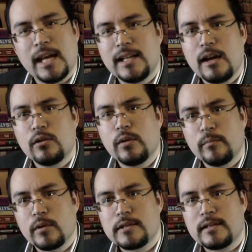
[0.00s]
He had an
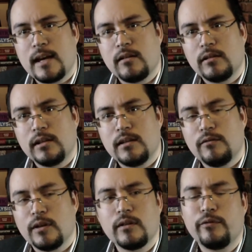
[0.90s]
outgoing
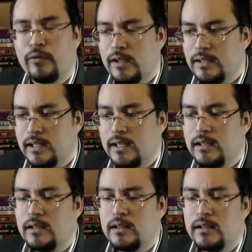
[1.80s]
personality, very
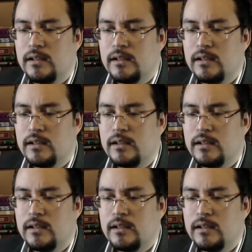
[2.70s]
friendly.